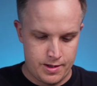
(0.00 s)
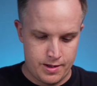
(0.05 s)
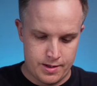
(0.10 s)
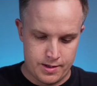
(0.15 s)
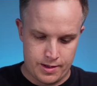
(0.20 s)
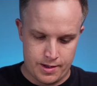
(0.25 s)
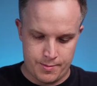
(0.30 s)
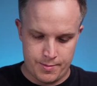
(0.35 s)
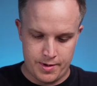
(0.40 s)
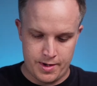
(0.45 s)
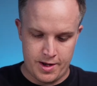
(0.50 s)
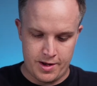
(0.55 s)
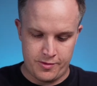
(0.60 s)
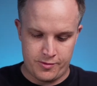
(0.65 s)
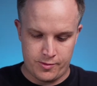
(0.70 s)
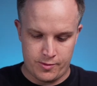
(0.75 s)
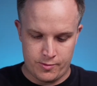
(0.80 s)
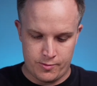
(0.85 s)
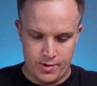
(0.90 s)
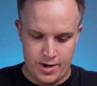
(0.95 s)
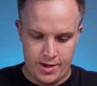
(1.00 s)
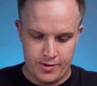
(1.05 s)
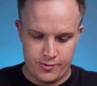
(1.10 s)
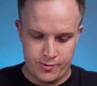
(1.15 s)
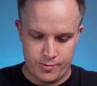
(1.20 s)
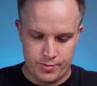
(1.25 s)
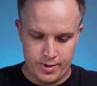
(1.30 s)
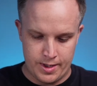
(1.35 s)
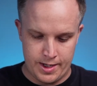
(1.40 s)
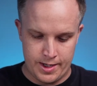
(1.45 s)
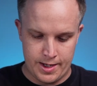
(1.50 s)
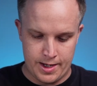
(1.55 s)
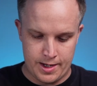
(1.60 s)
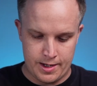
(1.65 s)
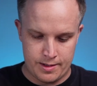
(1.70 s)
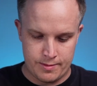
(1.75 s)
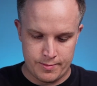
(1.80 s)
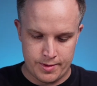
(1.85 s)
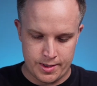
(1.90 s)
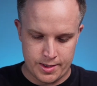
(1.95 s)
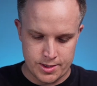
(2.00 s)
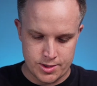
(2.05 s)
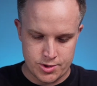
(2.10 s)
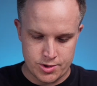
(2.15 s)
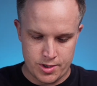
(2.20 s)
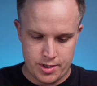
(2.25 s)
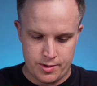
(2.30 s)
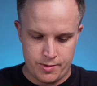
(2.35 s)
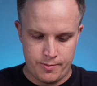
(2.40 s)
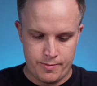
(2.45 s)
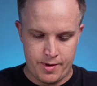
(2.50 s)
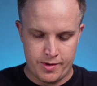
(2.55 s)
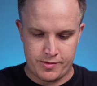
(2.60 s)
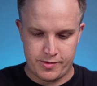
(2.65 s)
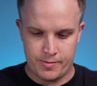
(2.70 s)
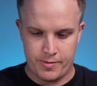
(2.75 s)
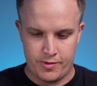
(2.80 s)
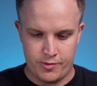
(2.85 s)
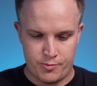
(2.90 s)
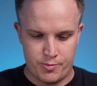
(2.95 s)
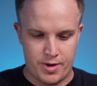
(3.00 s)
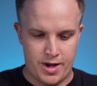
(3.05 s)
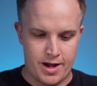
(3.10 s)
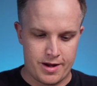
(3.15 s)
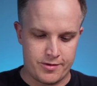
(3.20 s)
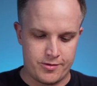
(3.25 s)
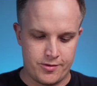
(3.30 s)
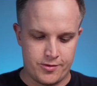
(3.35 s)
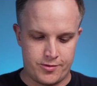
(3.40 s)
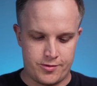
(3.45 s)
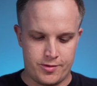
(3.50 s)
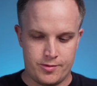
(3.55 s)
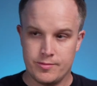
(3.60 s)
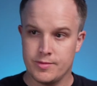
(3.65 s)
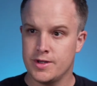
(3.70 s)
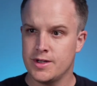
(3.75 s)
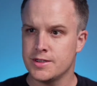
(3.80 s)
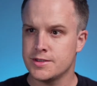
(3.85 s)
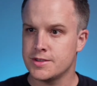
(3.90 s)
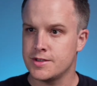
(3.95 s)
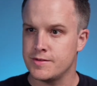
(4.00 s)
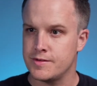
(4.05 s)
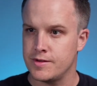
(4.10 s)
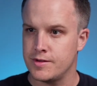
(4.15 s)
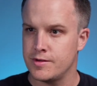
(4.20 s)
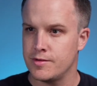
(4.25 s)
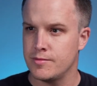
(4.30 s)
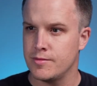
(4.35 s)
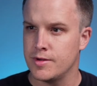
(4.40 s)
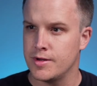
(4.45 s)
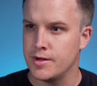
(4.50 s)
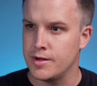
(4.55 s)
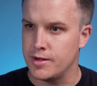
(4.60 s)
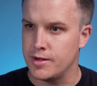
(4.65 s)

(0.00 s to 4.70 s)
Got my nice little razor blade out, making sure I don't mess with these boxes too much because I do want to